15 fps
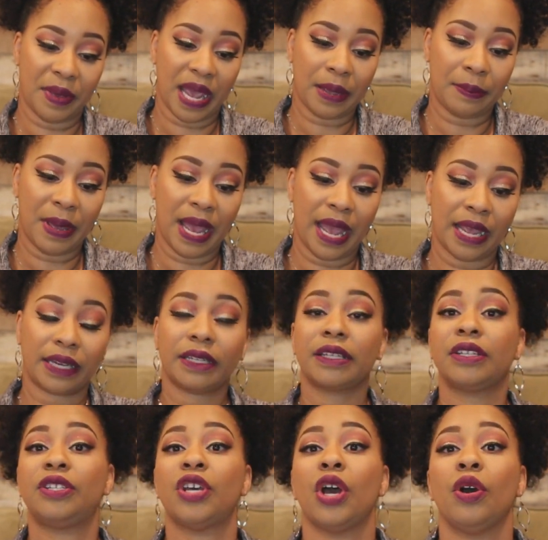backpack,
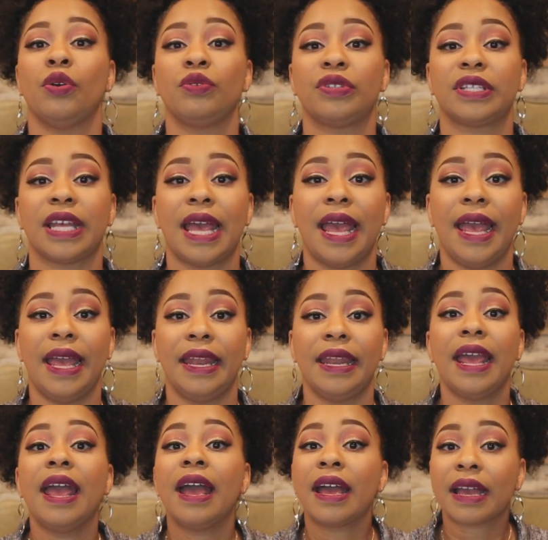totes,
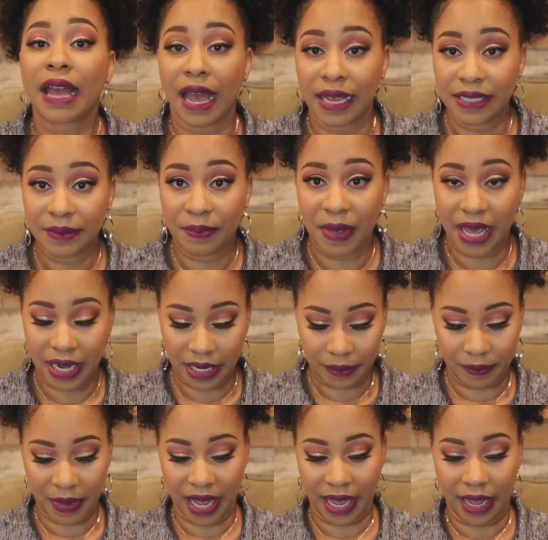and
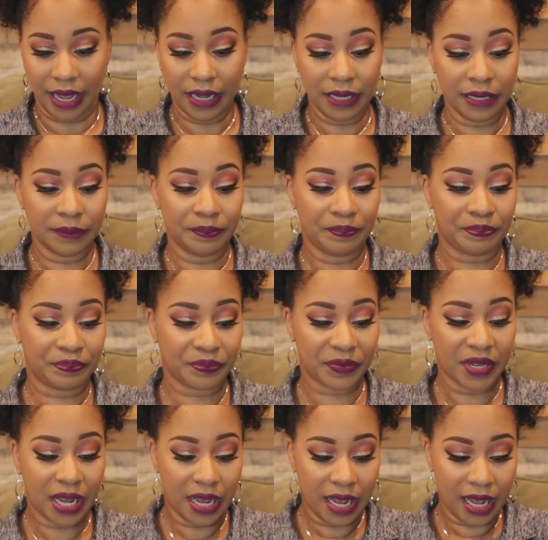cosmetic bag.
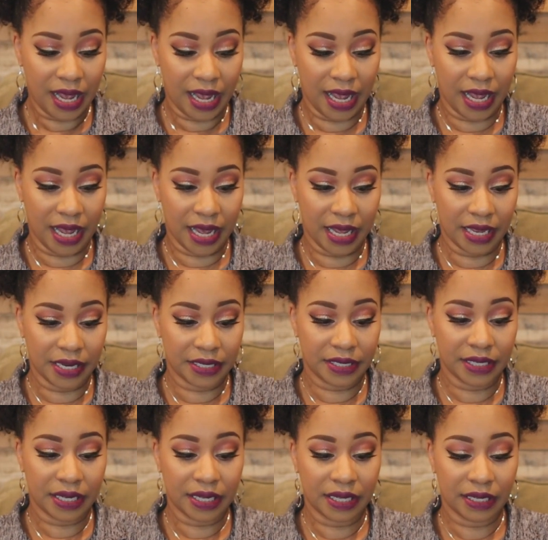
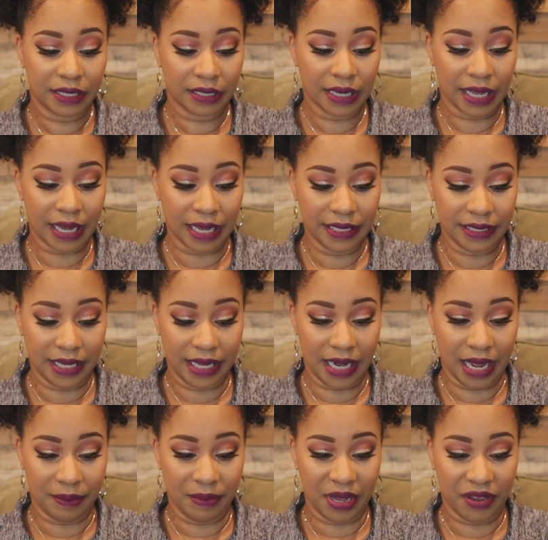And like I said,
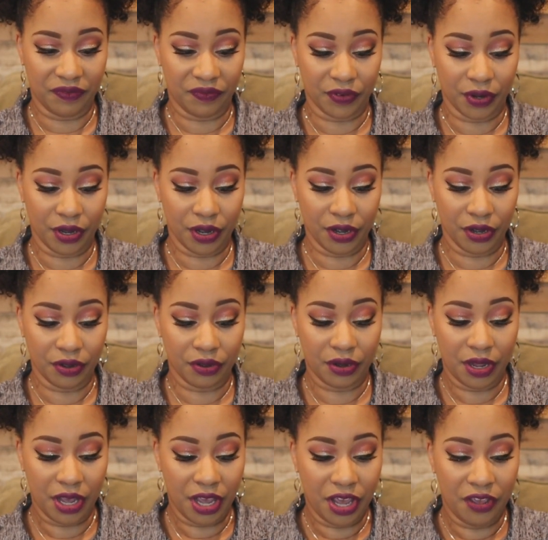I made for her
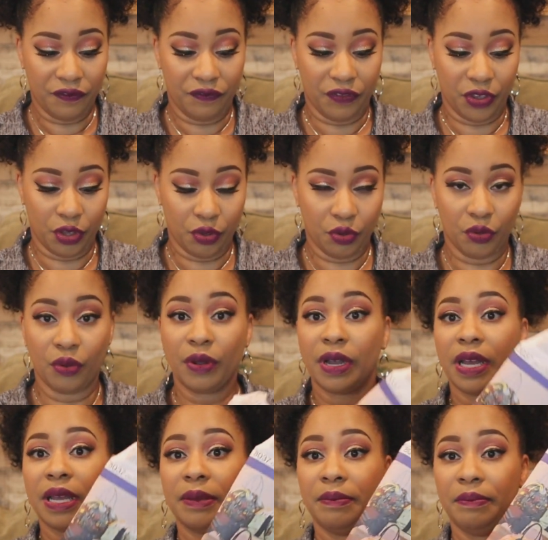View
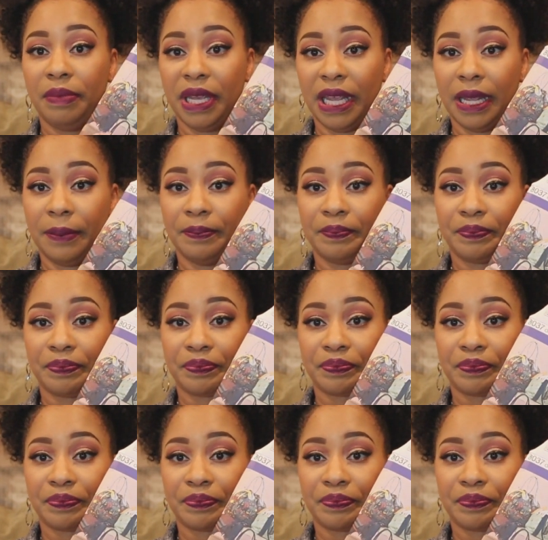B.